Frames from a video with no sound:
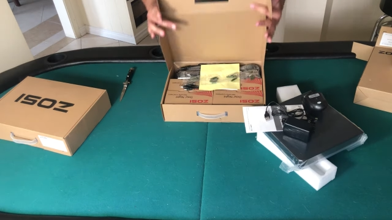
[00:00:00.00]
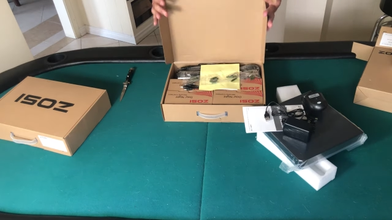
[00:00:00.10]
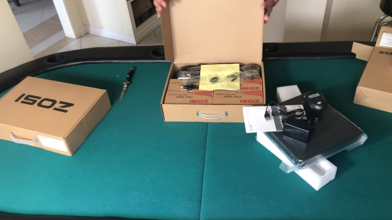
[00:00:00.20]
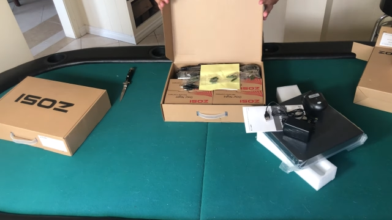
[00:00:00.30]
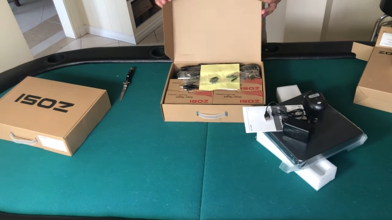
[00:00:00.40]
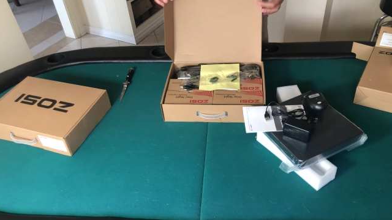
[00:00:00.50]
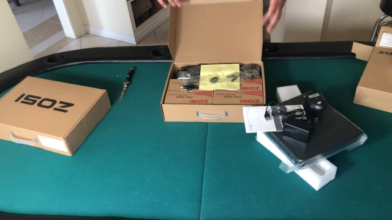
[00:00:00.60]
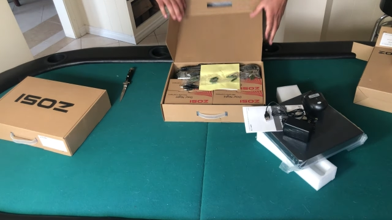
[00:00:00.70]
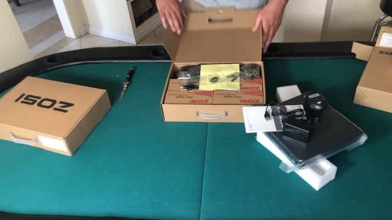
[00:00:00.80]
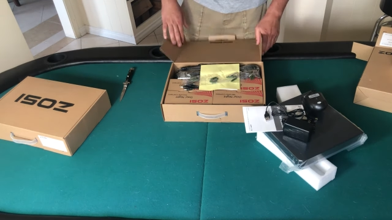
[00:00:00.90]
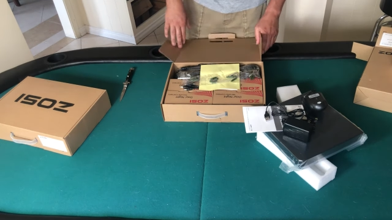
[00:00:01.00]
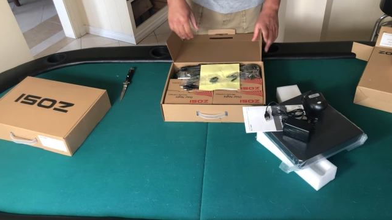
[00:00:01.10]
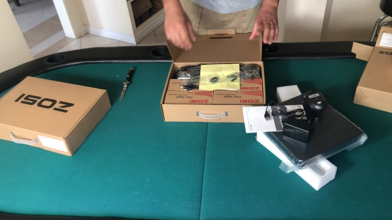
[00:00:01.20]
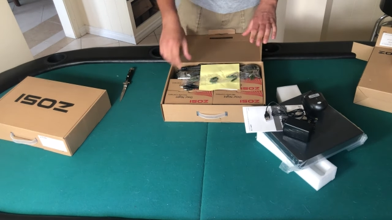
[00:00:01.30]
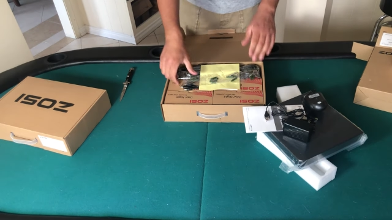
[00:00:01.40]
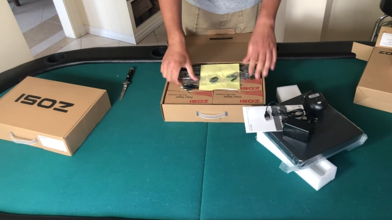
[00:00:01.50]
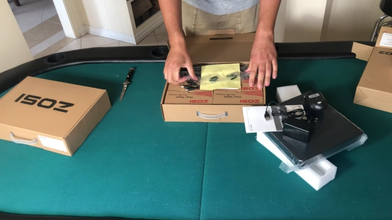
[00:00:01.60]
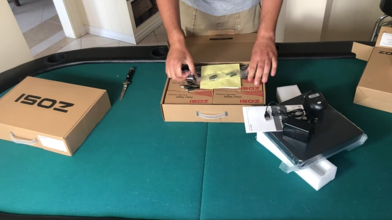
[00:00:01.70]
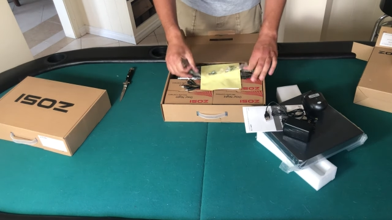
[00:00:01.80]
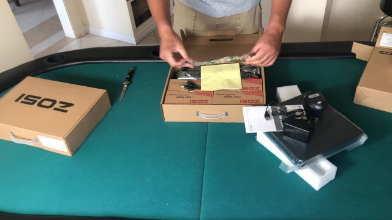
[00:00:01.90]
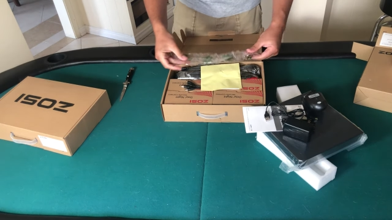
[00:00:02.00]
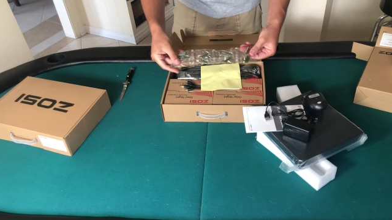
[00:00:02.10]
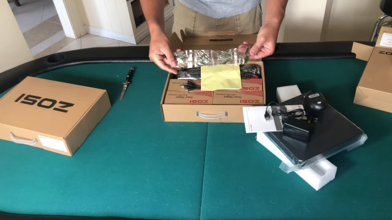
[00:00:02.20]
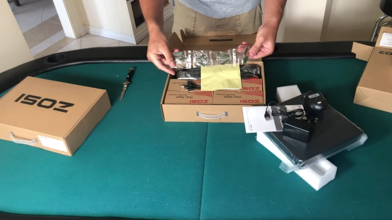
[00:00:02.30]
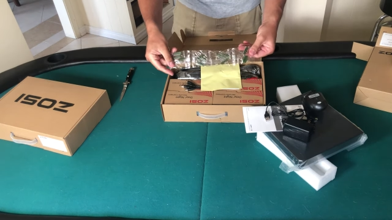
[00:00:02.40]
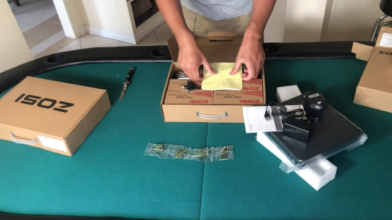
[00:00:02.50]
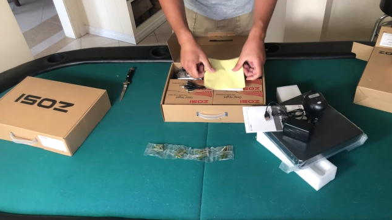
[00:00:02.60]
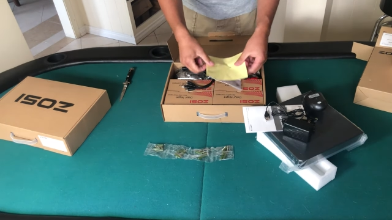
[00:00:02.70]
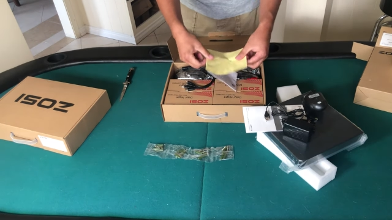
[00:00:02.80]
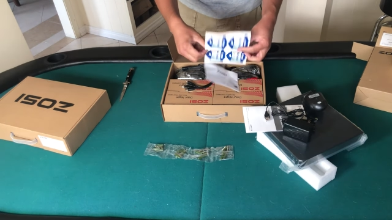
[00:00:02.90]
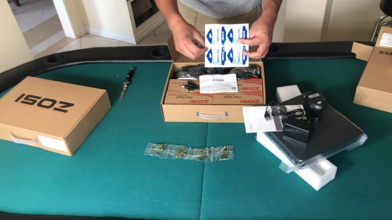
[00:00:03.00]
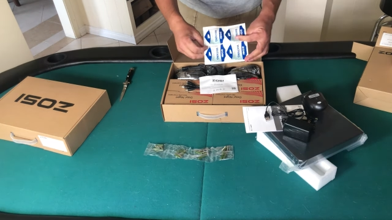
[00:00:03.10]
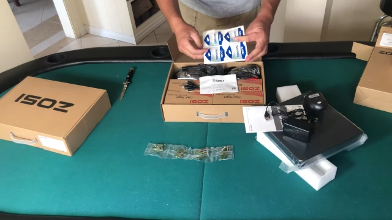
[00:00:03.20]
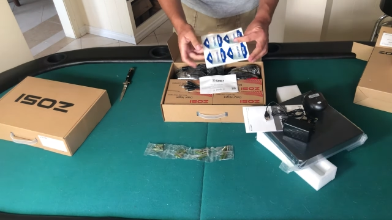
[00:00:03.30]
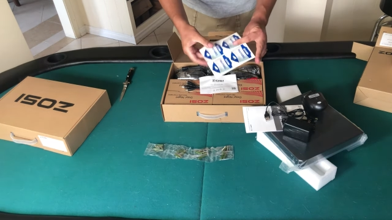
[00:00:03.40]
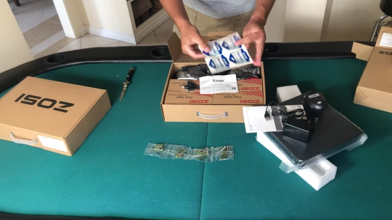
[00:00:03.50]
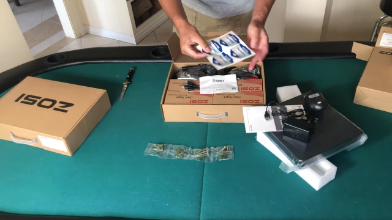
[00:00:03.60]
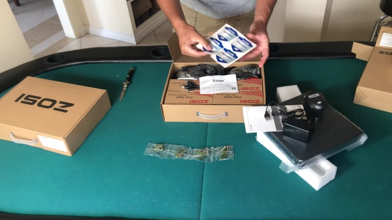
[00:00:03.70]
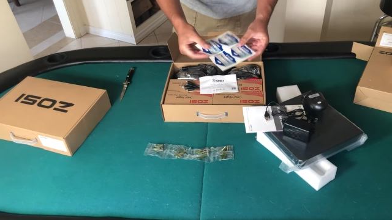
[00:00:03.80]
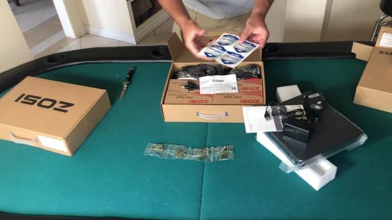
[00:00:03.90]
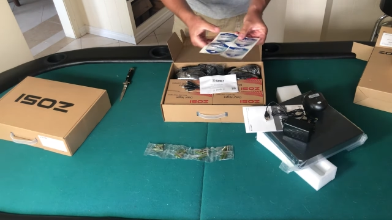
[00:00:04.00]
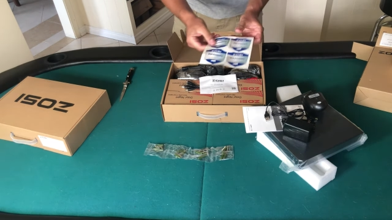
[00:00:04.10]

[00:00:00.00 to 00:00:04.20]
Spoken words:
Nobody's mouth can be seen.